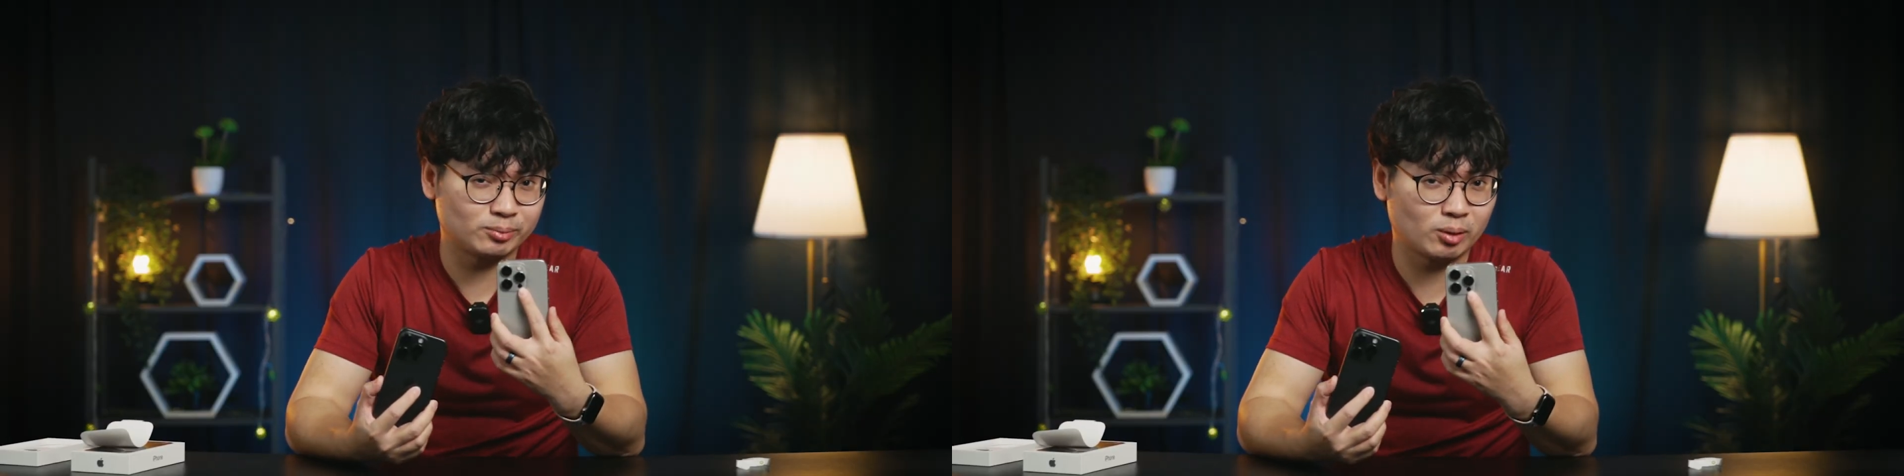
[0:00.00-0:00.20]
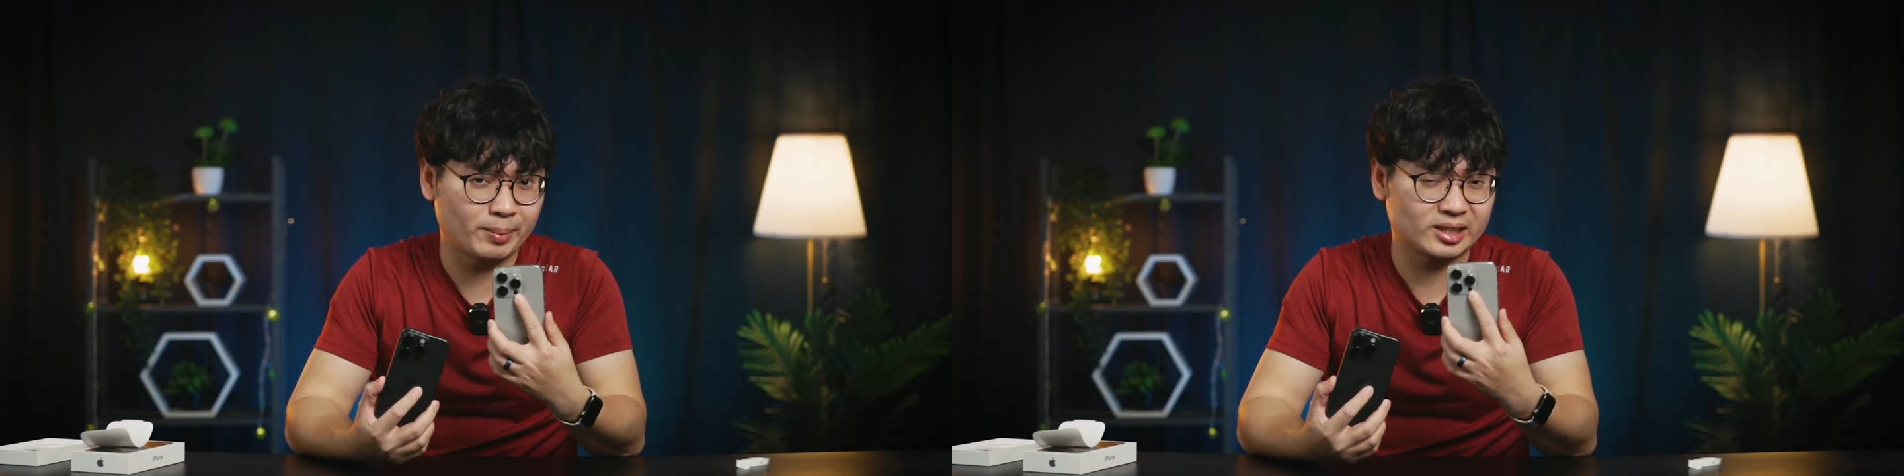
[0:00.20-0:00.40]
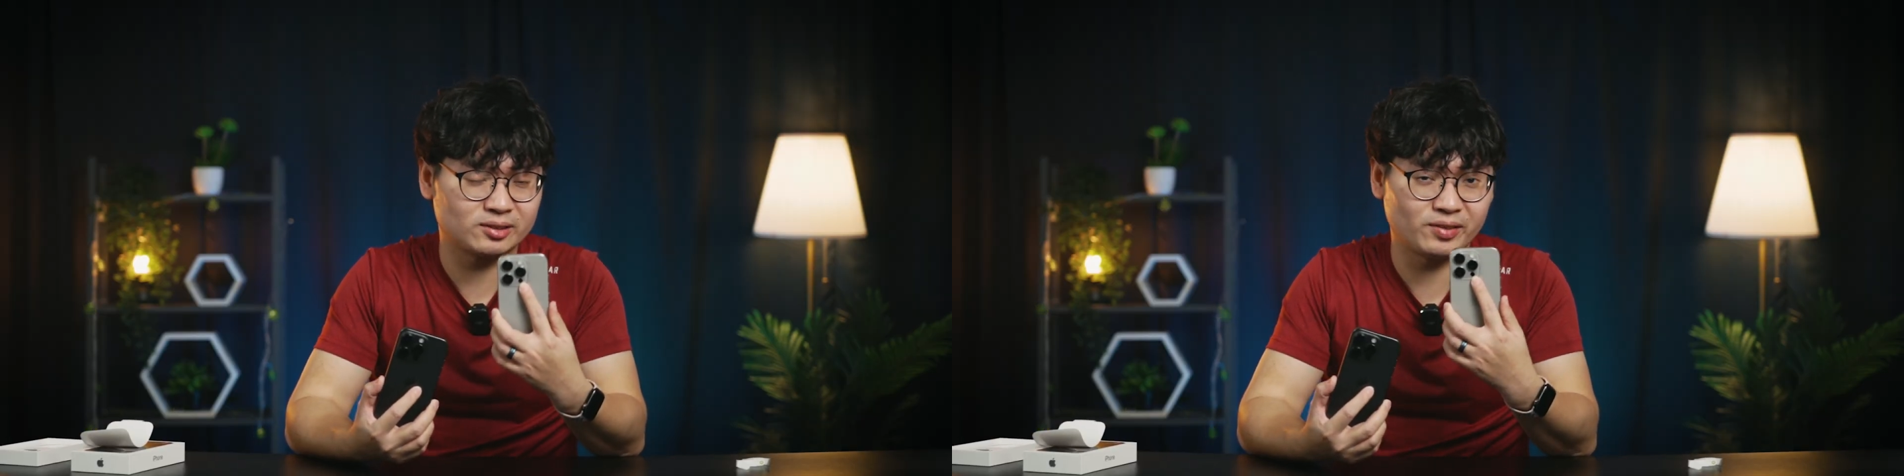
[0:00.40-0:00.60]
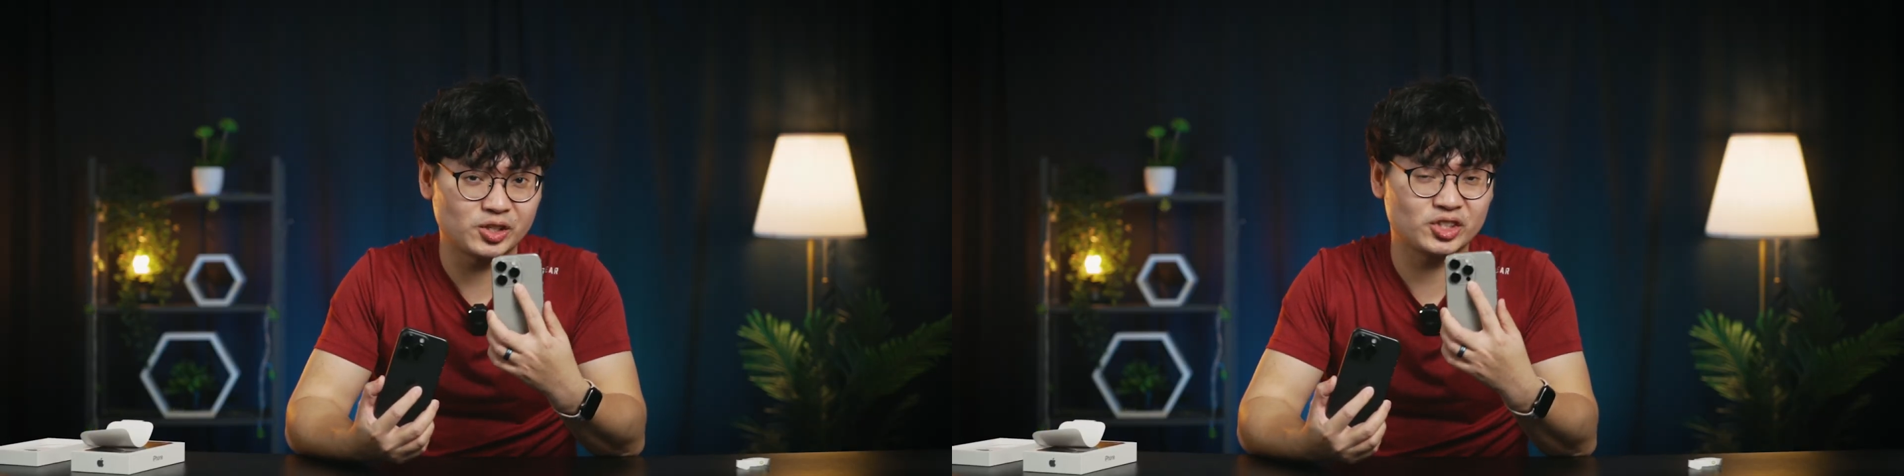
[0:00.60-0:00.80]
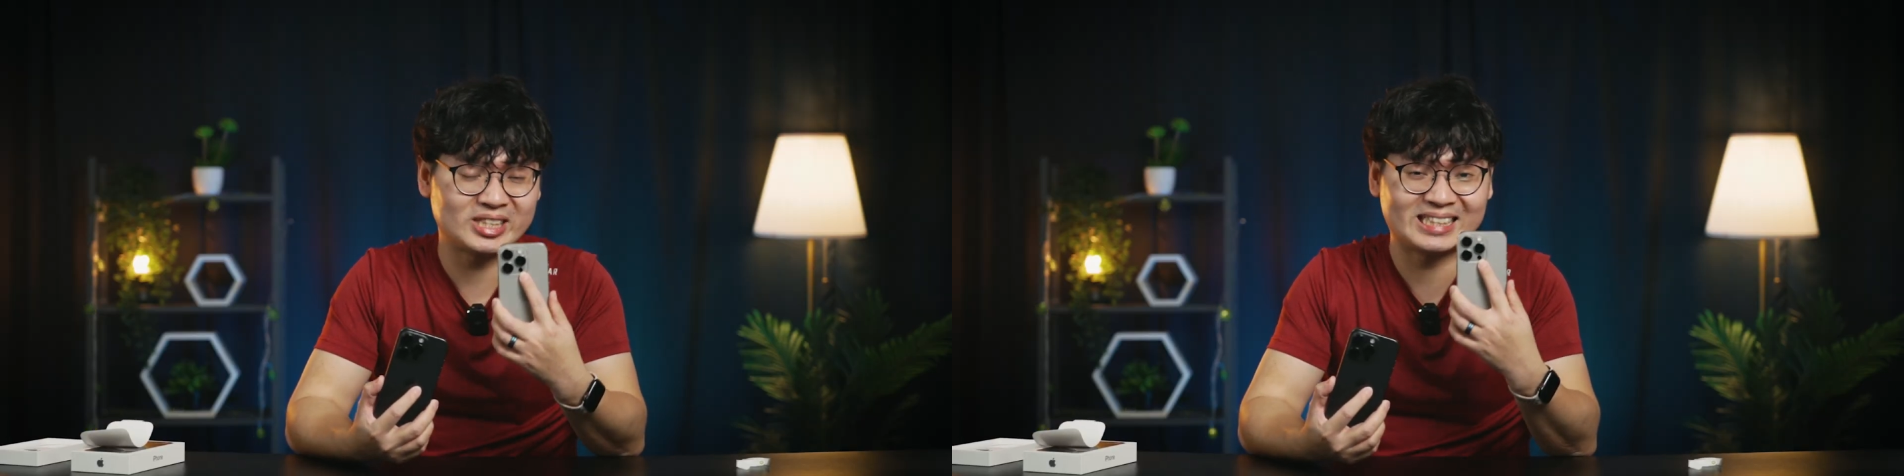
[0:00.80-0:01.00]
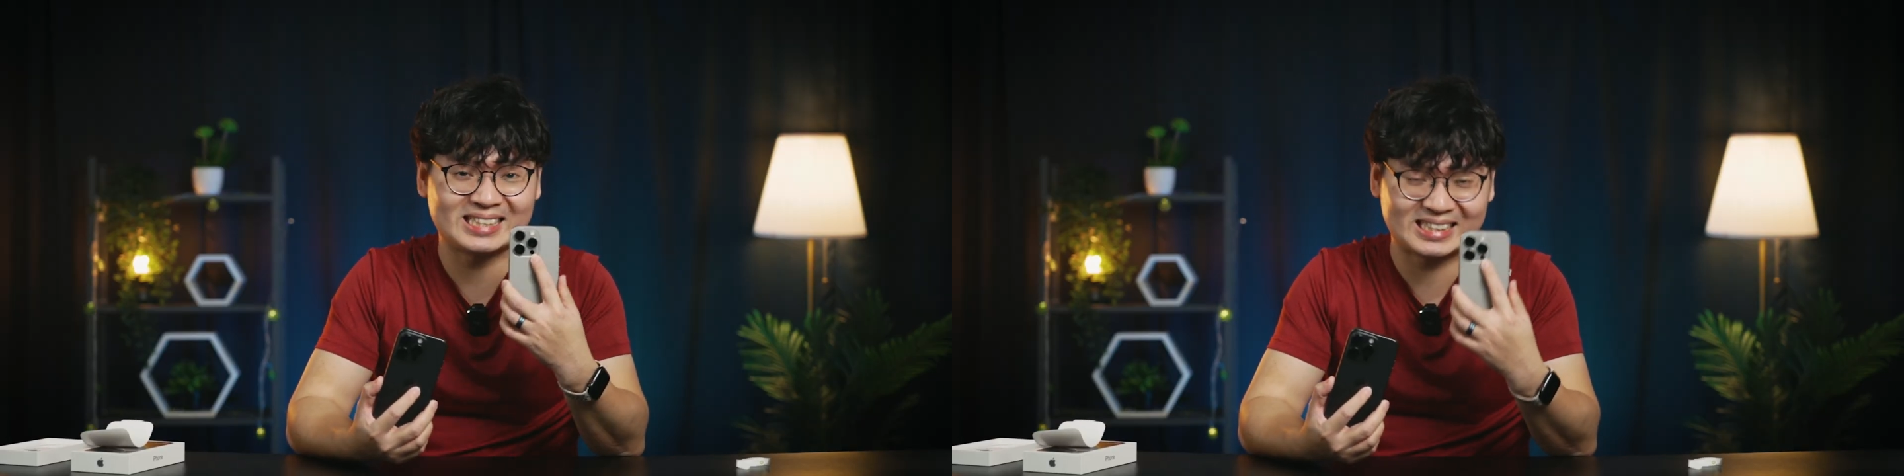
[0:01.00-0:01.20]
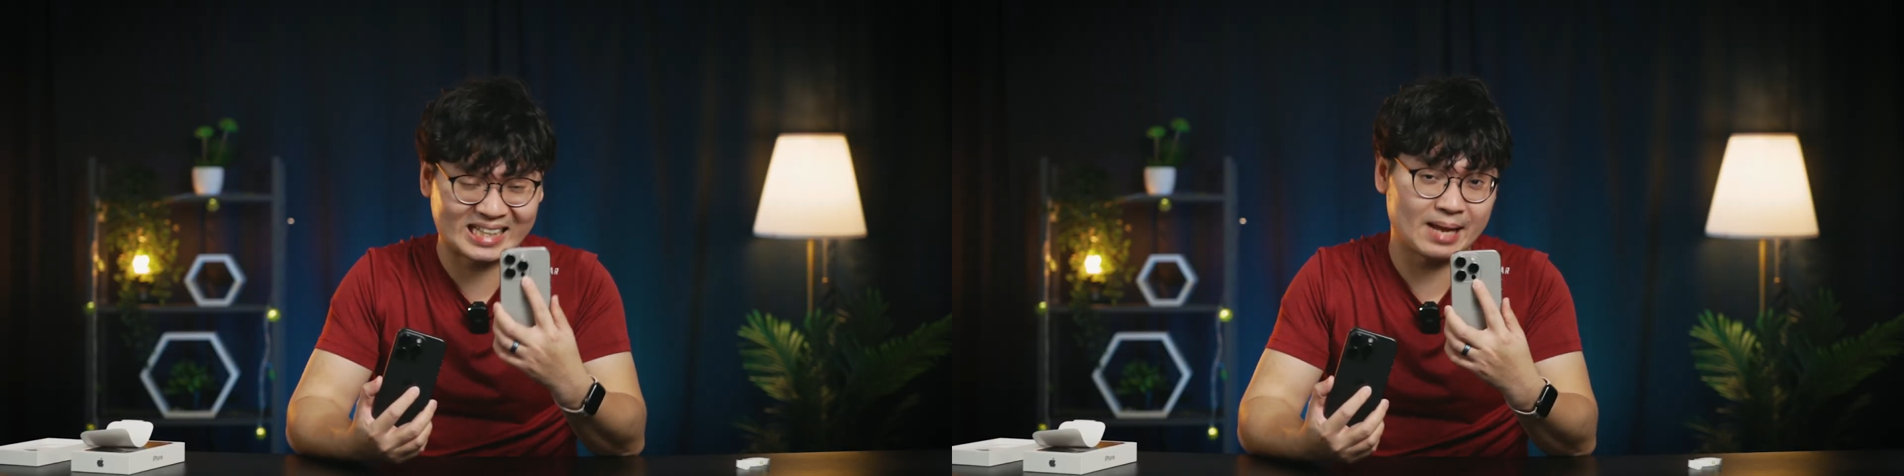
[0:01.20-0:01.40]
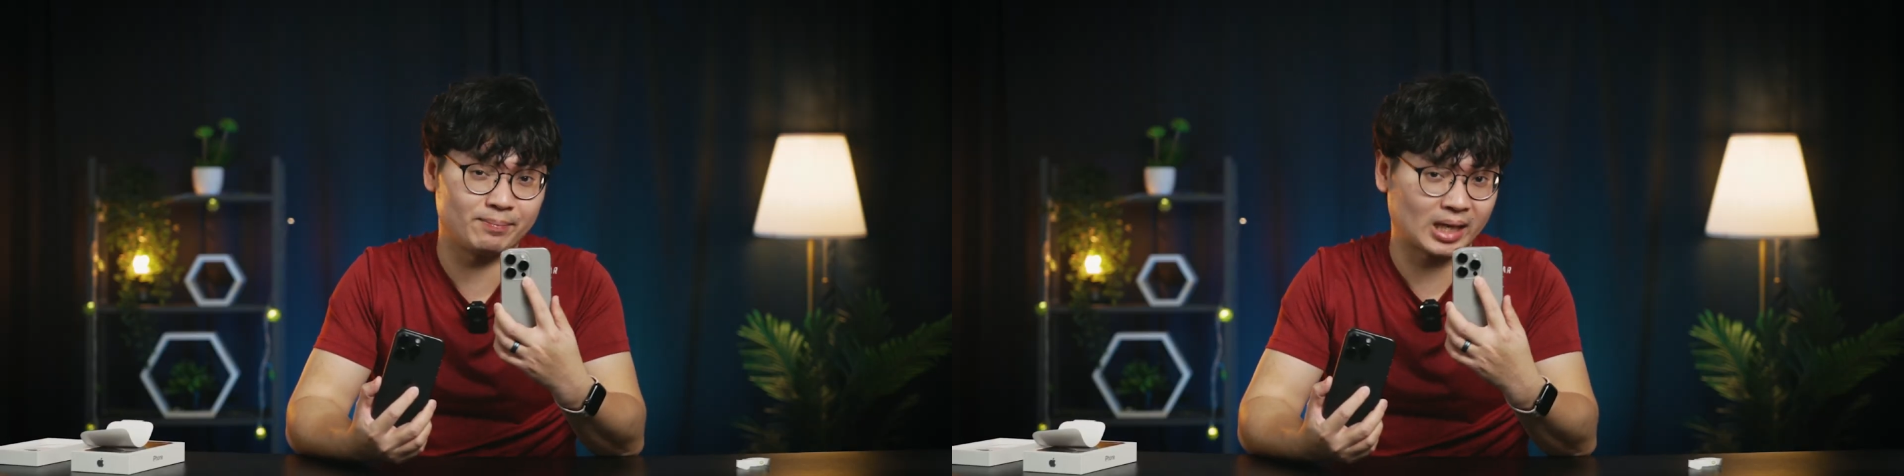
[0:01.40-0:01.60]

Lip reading: Pro Max feature the same